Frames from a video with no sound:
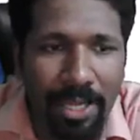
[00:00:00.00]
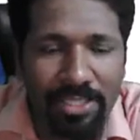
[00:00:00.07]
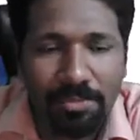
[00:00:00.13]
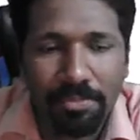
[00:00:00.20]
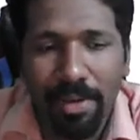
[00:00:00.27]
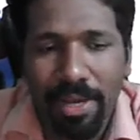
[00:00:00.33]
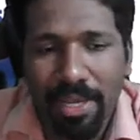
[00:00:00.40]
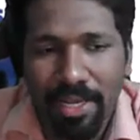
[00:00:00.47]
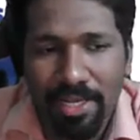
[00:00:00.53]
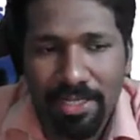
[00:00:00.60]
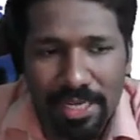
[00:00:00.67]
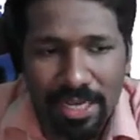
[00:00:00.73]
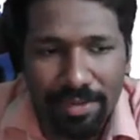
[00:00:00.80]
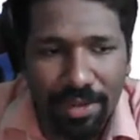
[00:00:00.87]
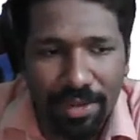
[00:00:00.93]
plus
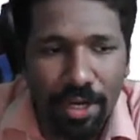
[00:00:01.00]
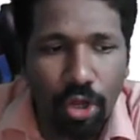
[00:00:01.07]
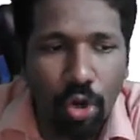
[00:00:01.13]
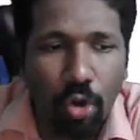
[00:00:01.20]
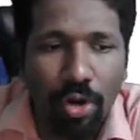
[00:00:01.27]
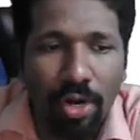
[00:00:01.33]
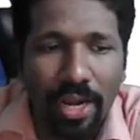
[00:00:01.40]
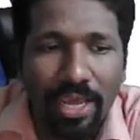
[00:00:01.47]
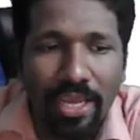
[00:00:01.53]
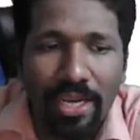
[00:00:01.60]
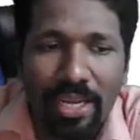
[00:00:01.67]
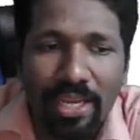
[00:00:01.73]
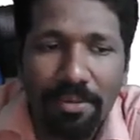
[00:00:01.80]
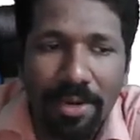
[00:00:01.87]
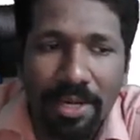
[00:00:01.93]
minus 11 or
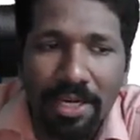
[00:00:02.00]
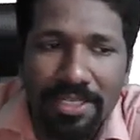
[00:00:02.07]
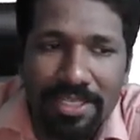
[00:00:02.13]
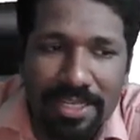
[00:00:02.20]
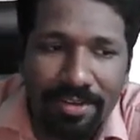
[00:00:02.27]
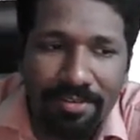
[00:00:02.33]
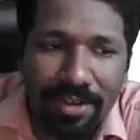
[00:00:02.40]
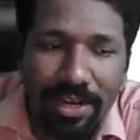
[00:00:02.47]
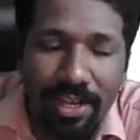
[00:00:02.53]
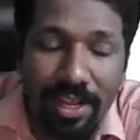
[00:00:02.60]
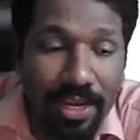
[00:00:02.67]
90 minus 11.